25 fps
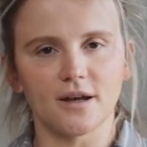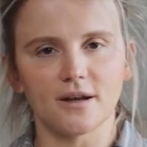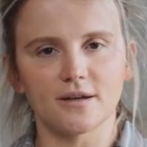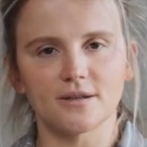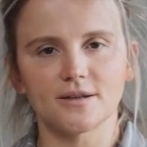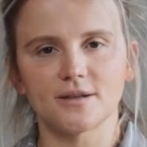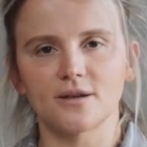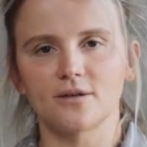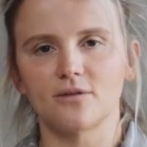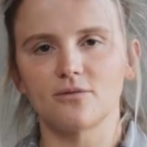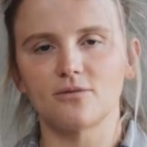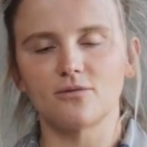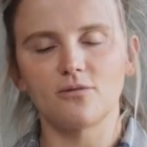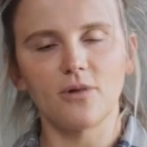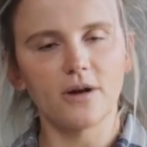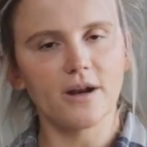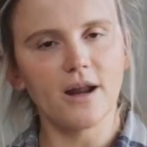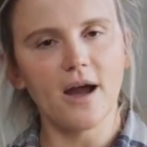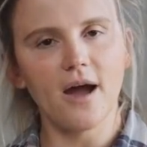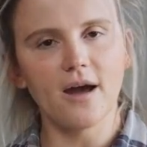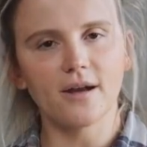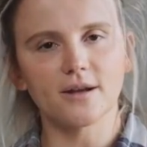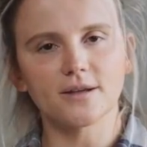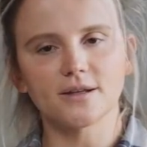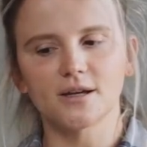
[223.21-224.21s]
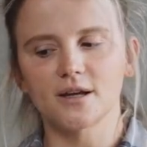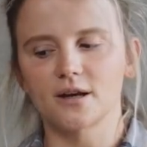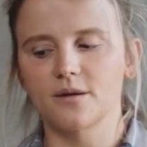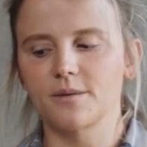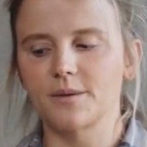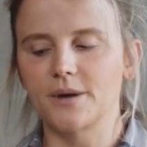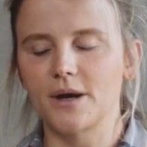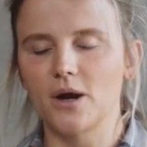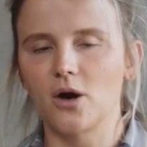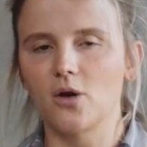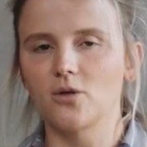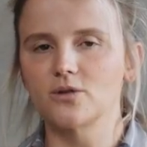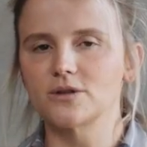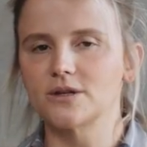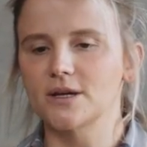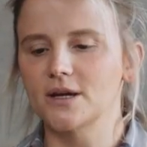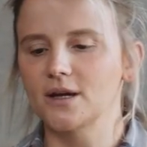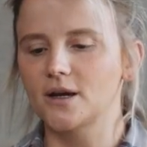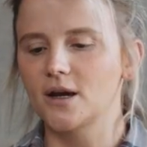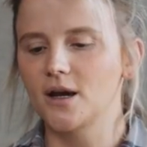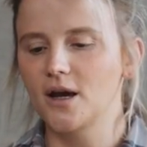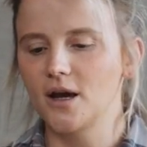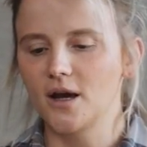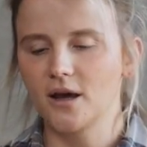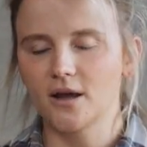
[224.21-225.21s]
So one hand is gonna be
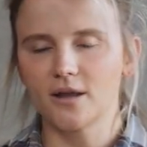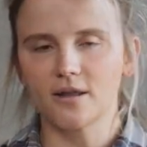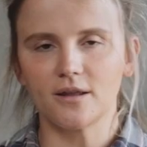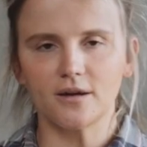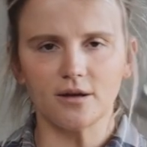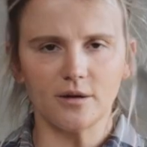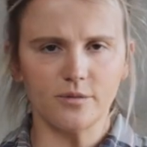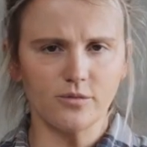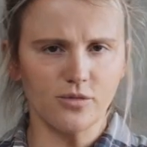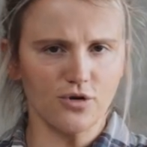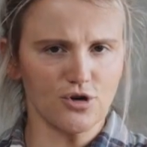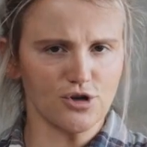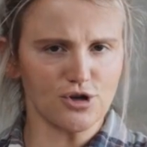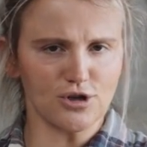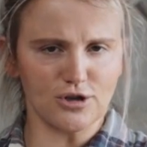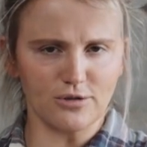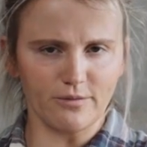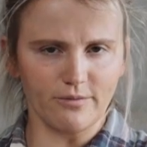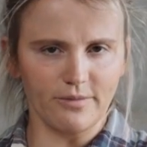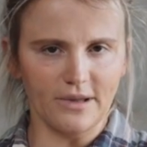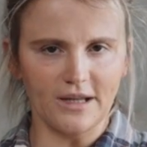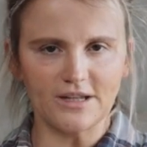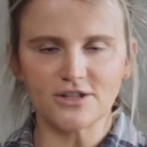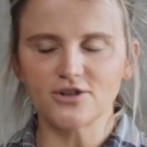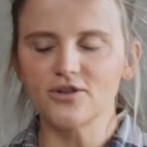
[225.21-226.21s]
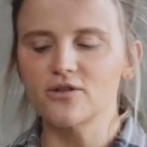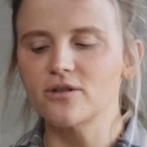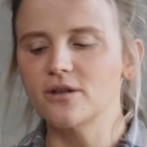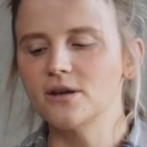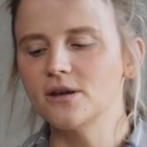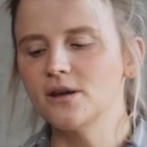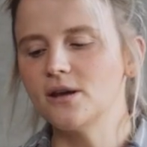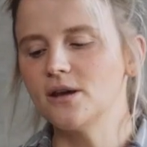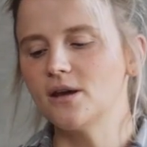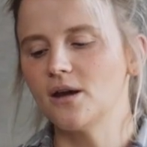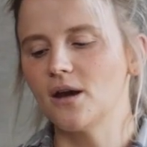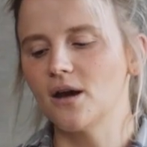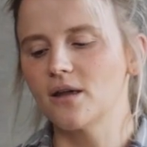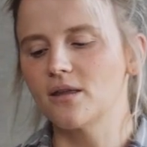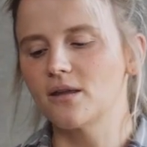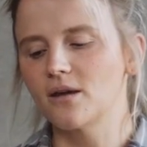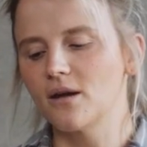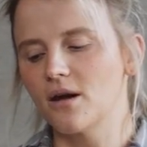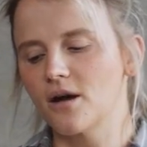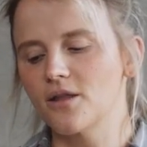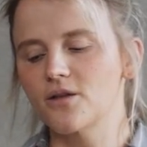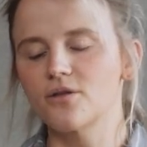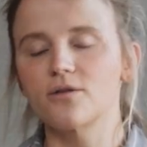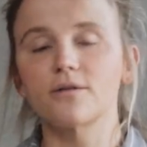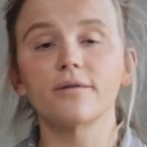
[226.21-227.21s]
holding the immersion blender thingy and the
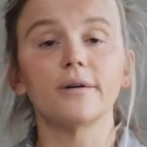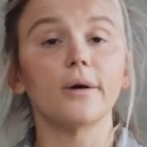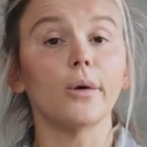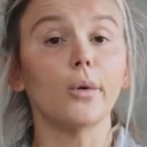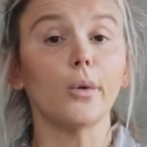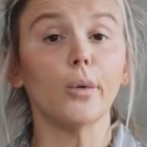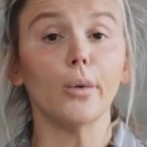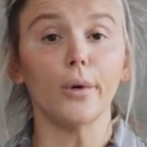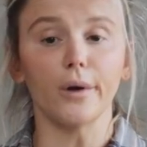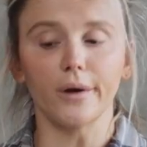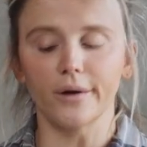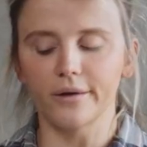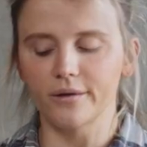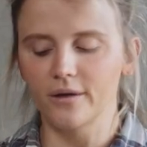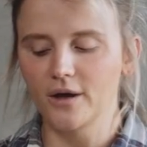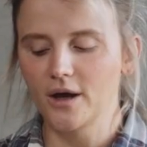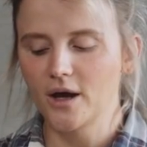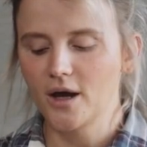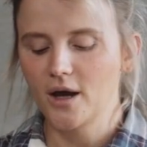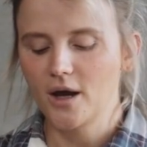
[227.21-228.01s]
other the oil.